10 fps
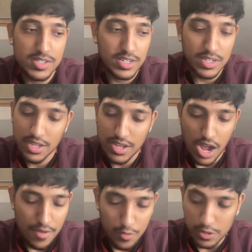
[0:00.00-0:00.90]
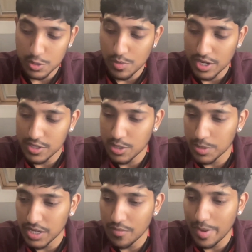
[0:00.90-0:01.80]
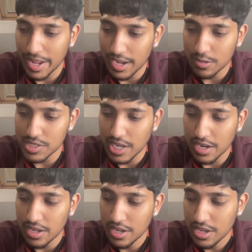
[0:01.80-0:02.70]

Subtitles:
and I thought he was brilliant. So I'm going to give him an 8 out of 10.